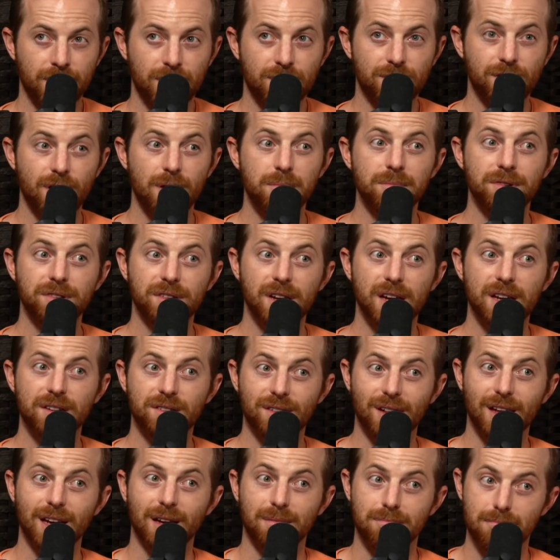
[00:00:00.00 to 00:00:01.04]
Some
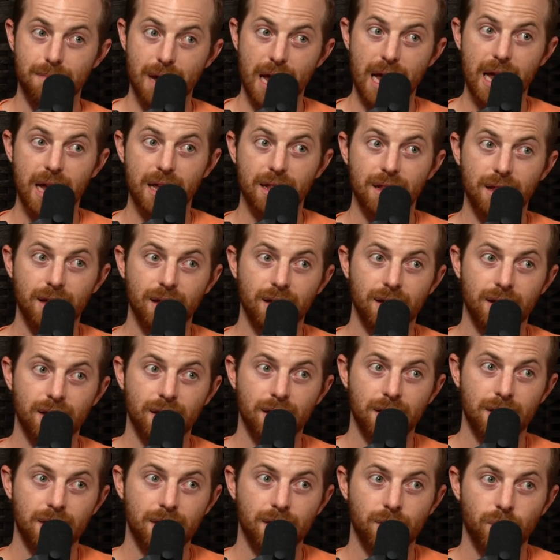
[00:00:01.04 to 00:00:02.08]
states like Maine,
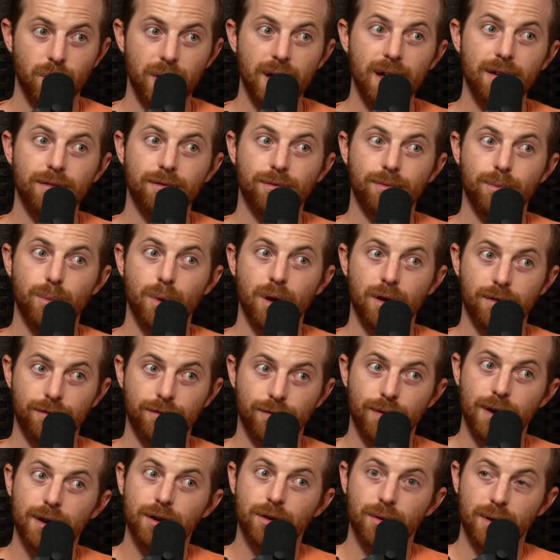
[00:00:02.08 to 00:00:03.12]
we have a
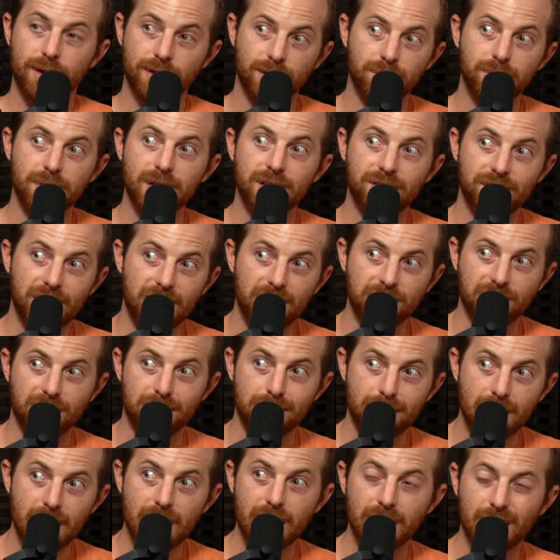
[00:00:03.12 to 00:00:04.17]
friend who has a beach house
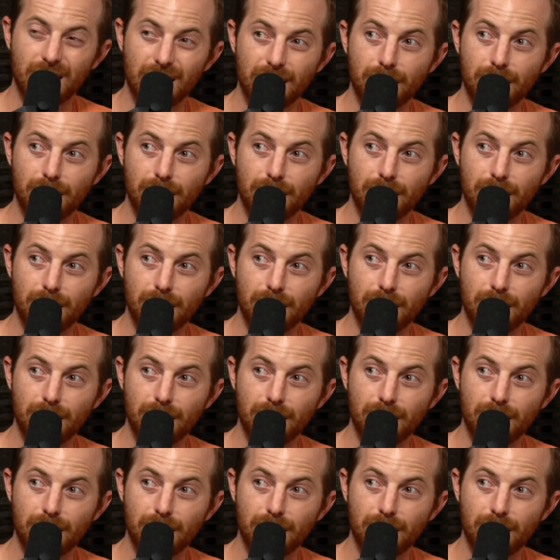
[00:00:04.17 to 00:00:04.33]
in Maine.